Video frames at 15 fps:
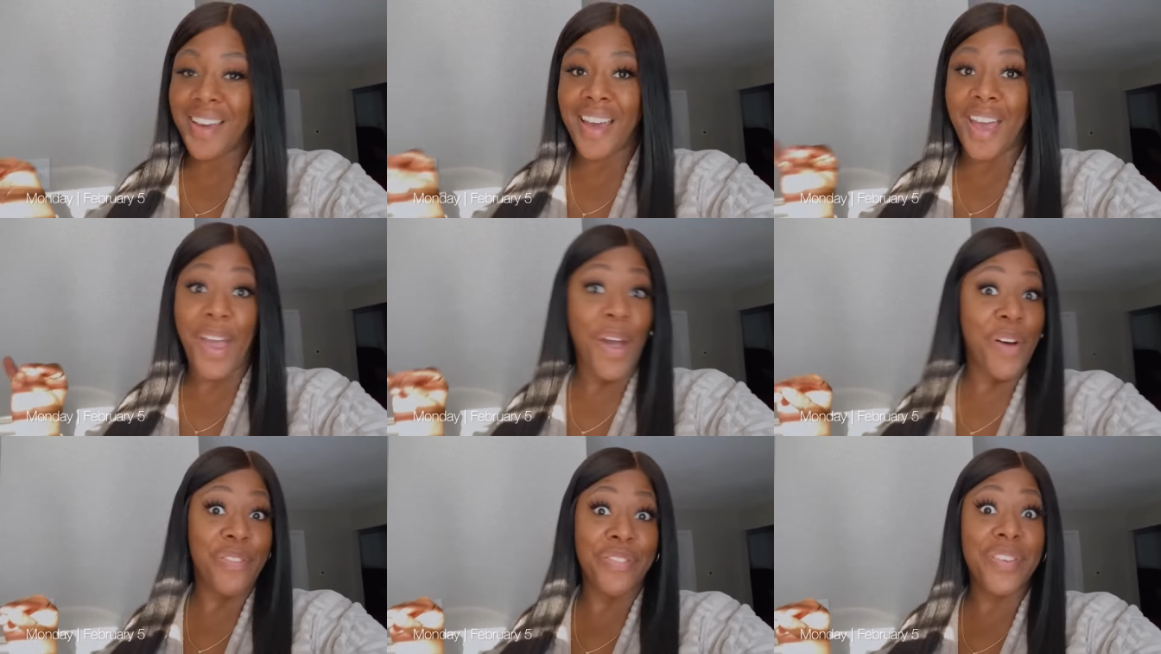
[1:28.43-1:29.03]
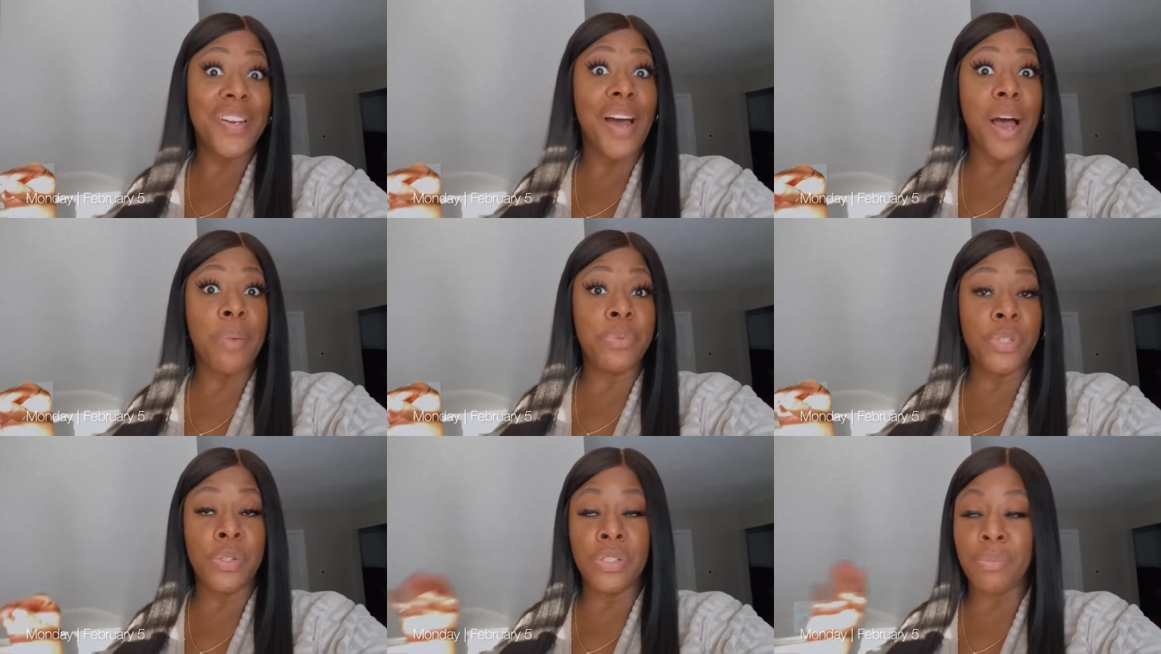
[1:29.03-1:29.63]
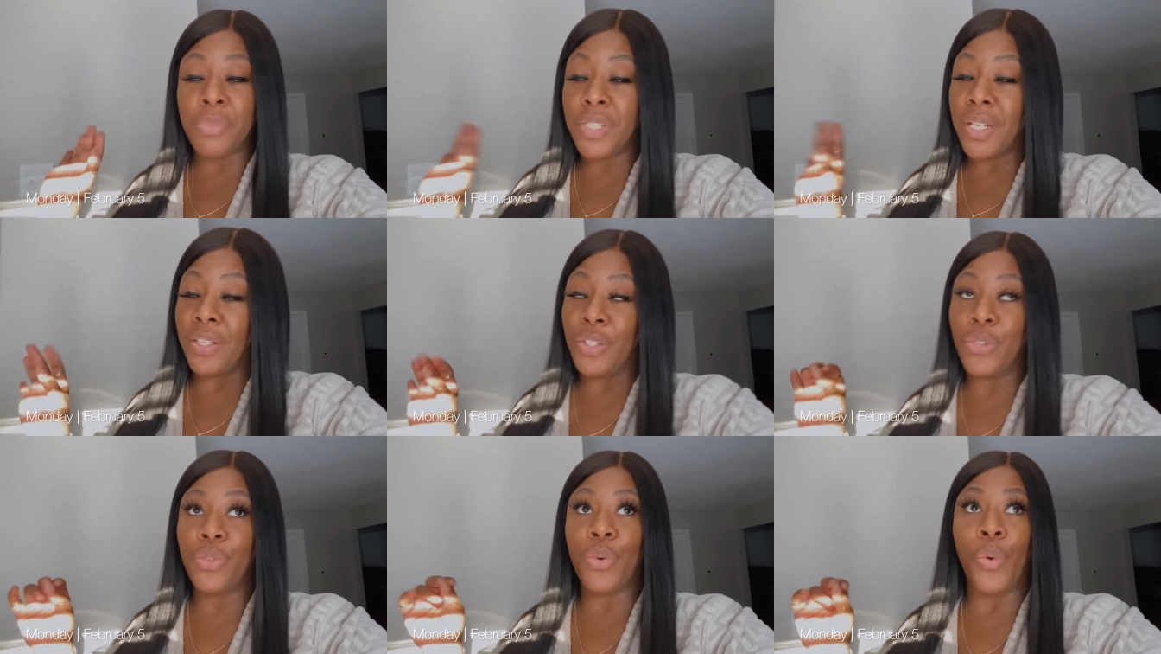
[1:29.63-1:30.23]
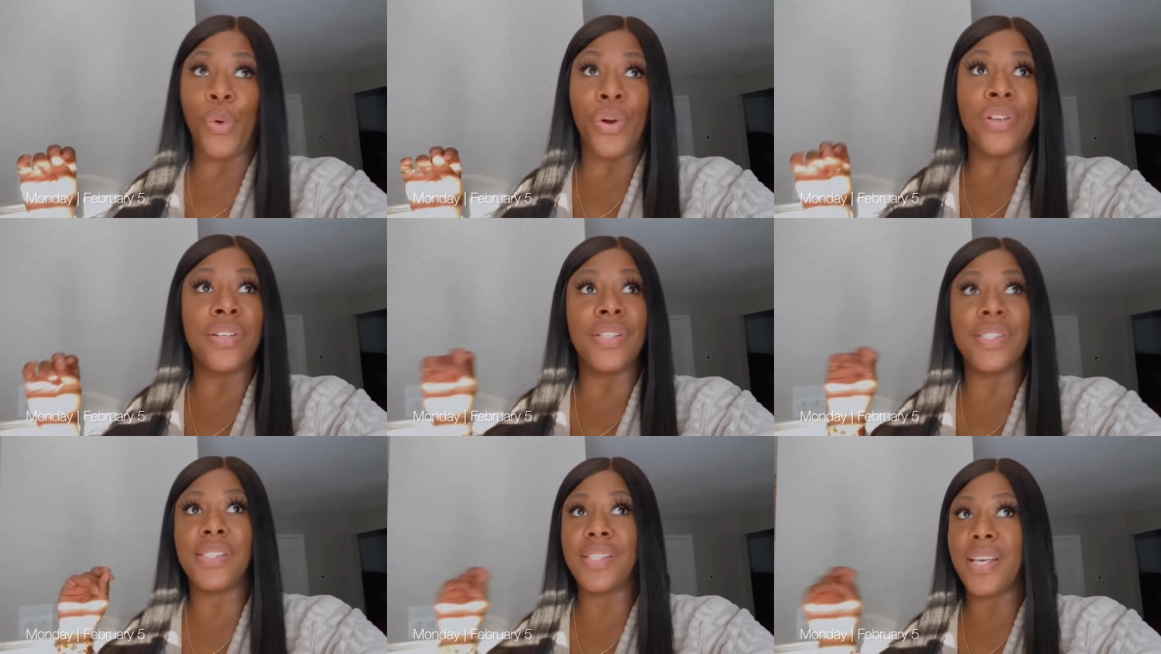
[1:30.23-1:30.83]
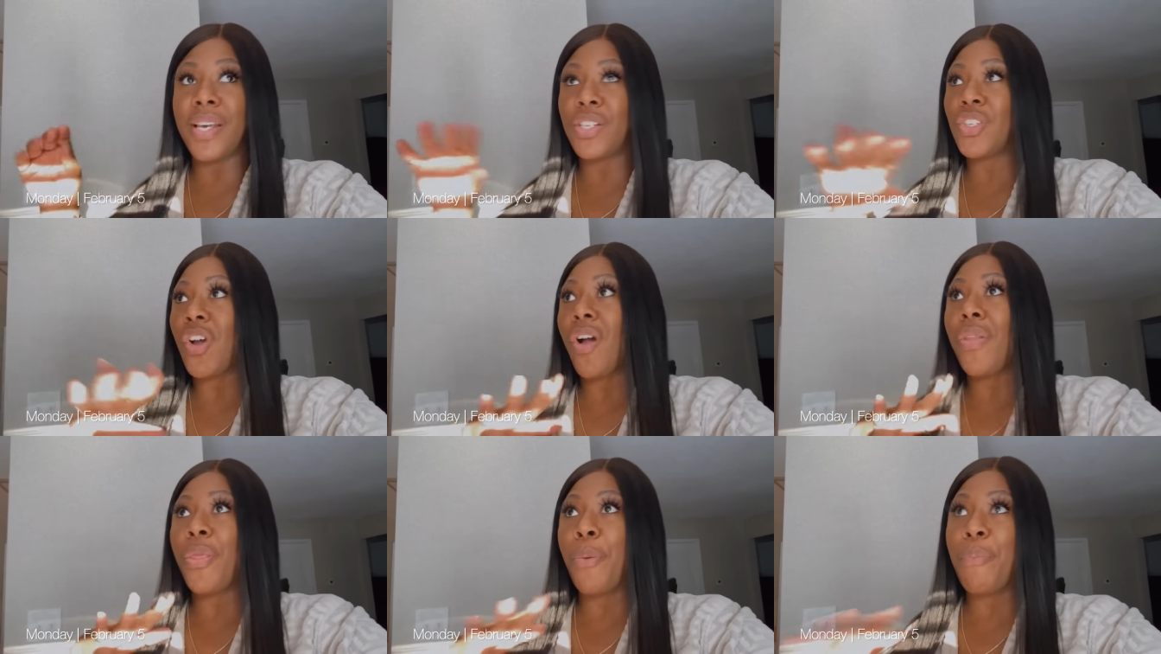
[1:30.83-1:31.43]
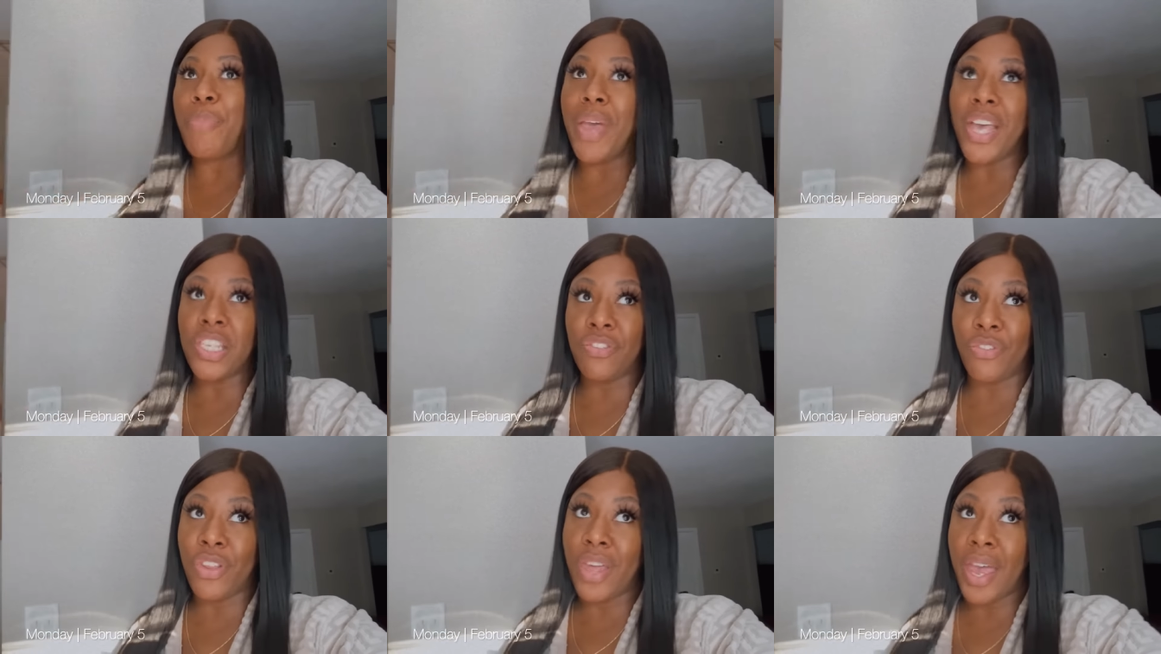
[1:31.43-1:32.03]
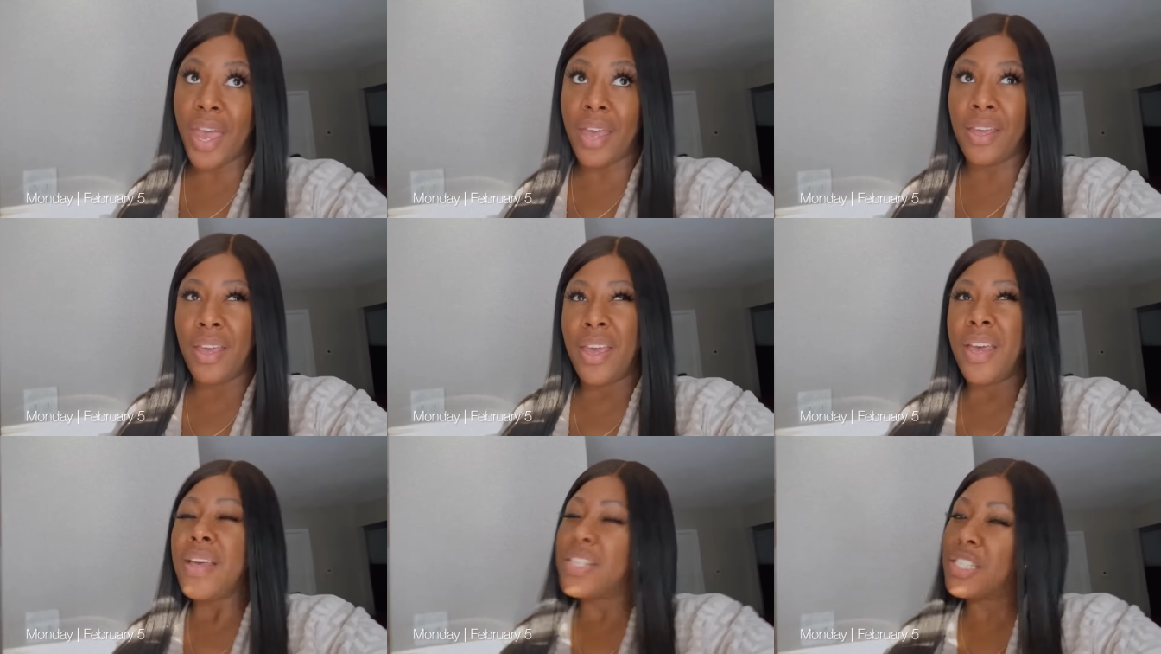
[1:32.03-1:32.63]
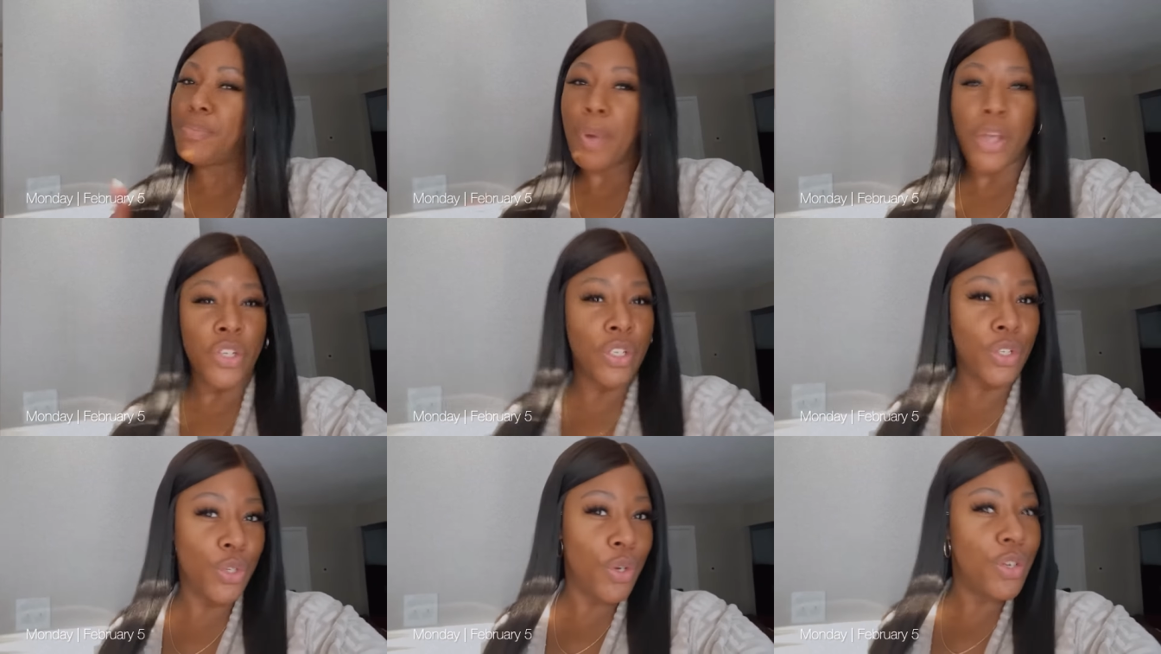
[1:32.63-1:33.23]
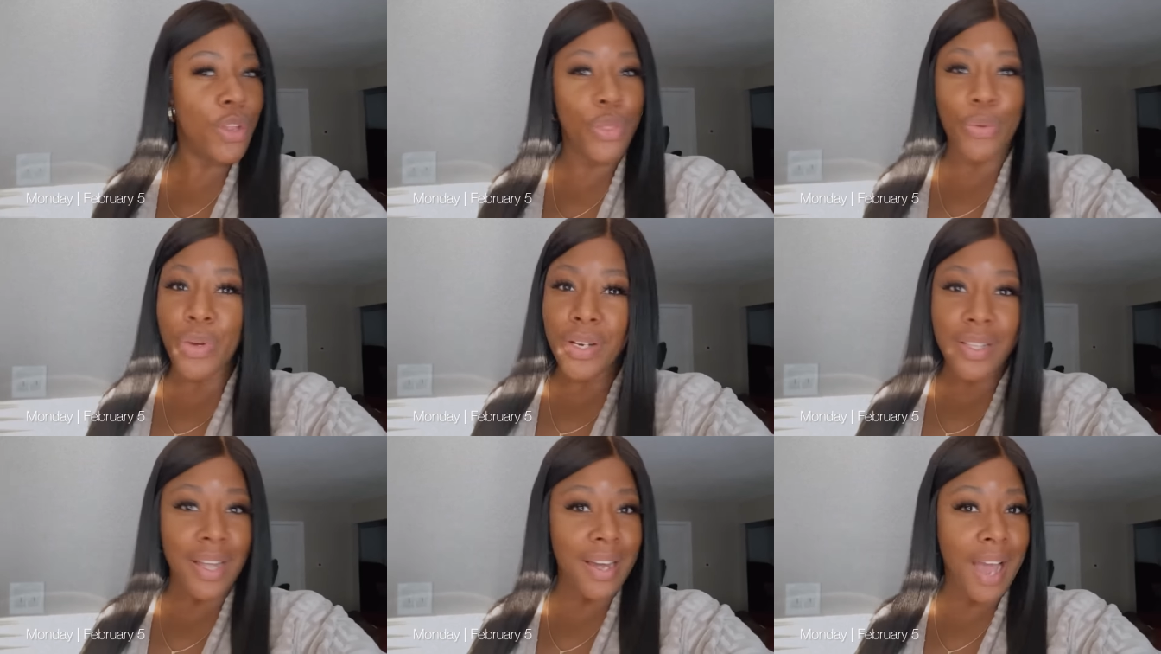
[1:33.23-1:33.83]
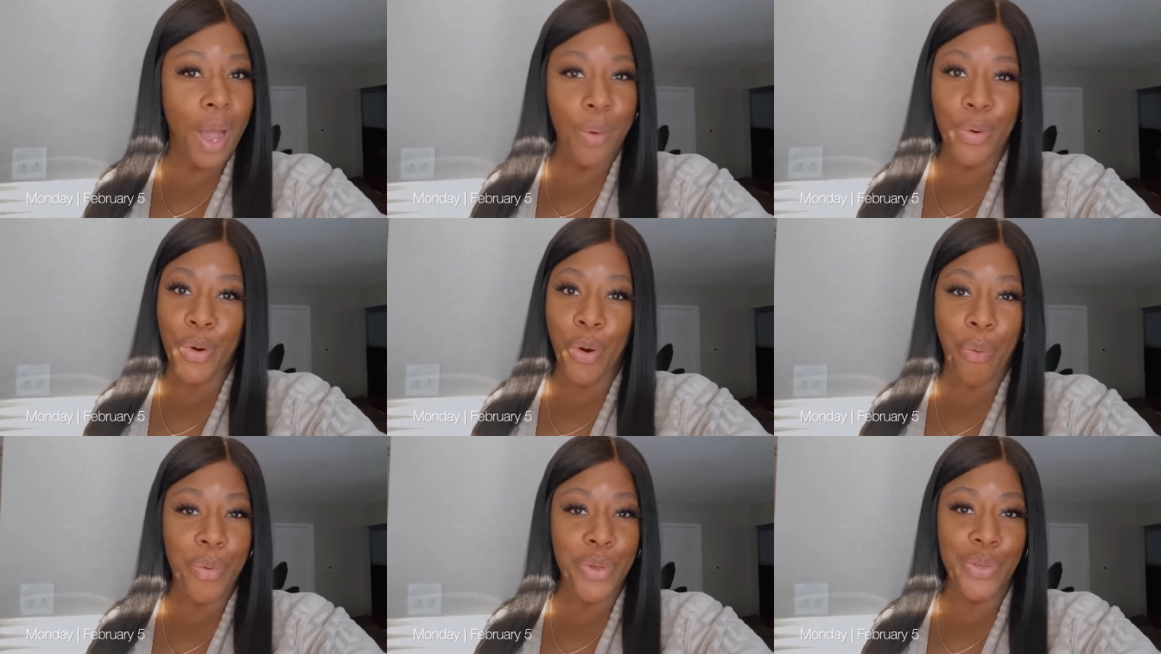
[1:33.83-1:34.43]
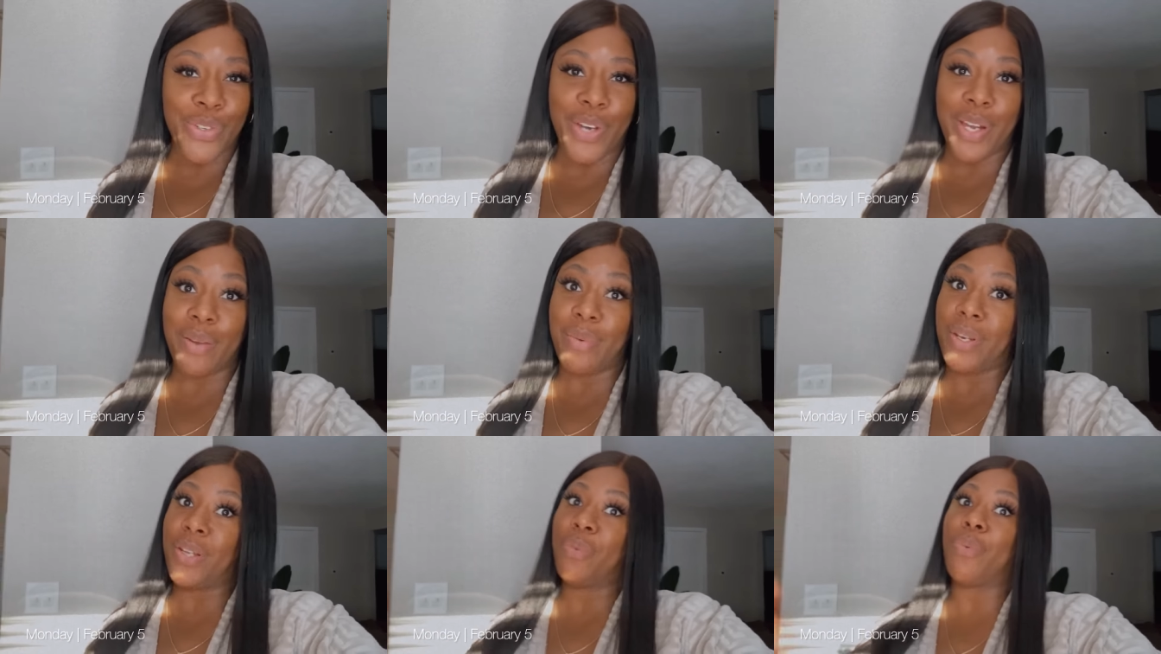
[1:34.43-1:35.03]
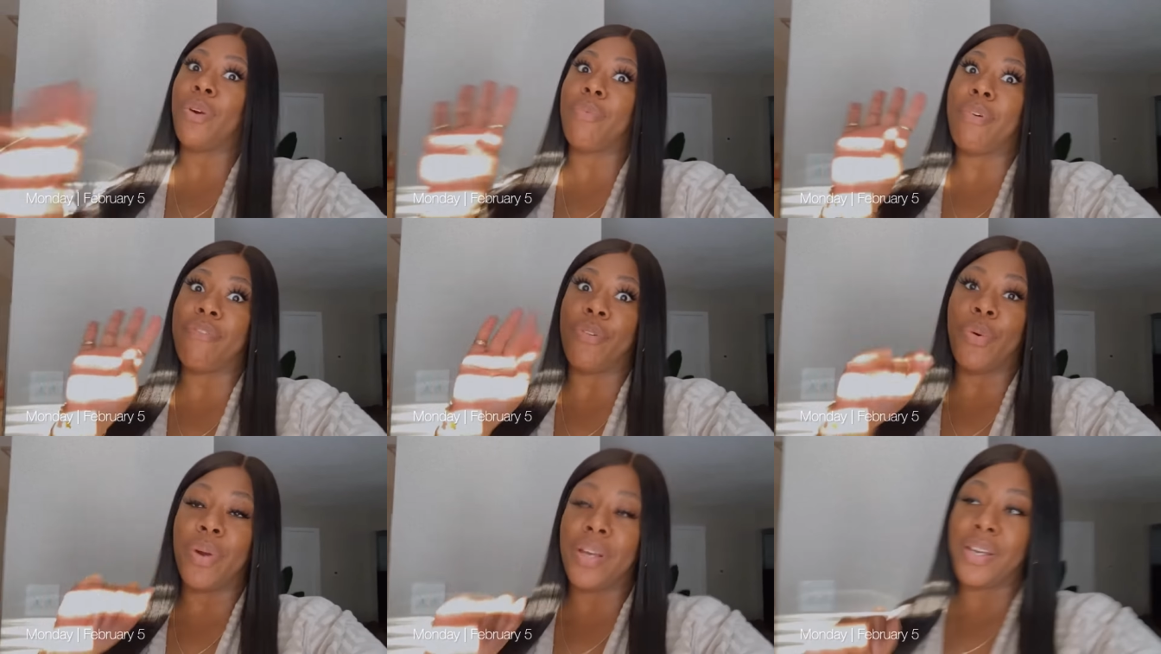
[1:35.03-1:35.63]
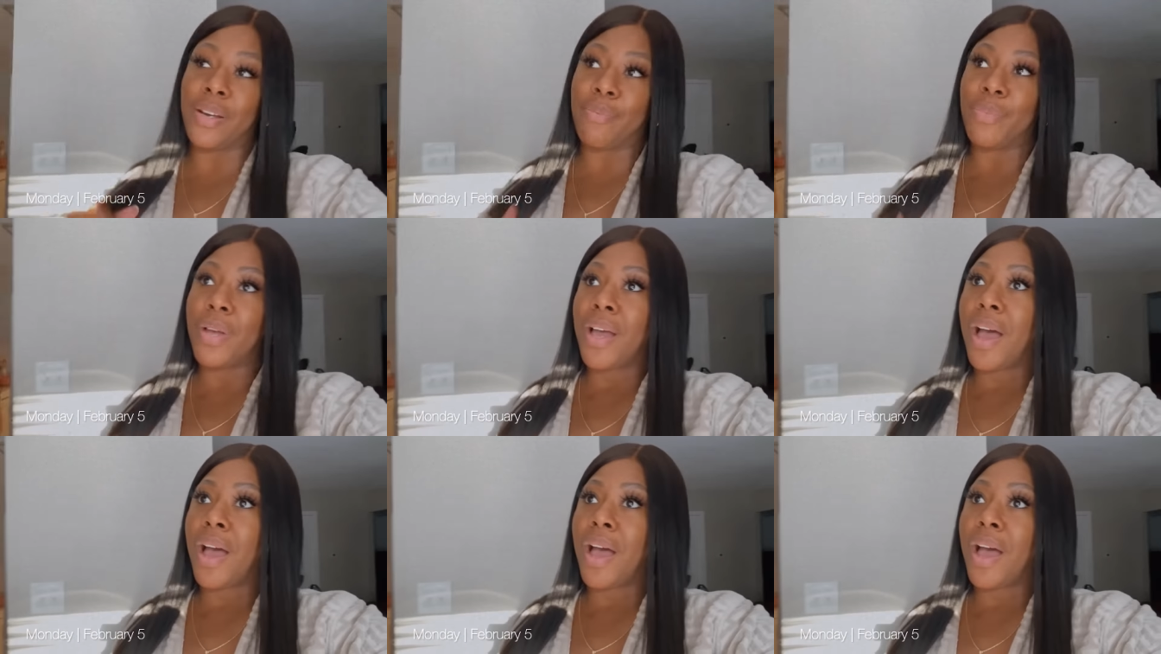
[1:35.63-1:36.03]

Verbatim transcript: outfit options. I'm telling you, coordinate sets are the best for that, especially during the 3 o'clock hour, girl, when you're trying to make it to work by 4 a.m.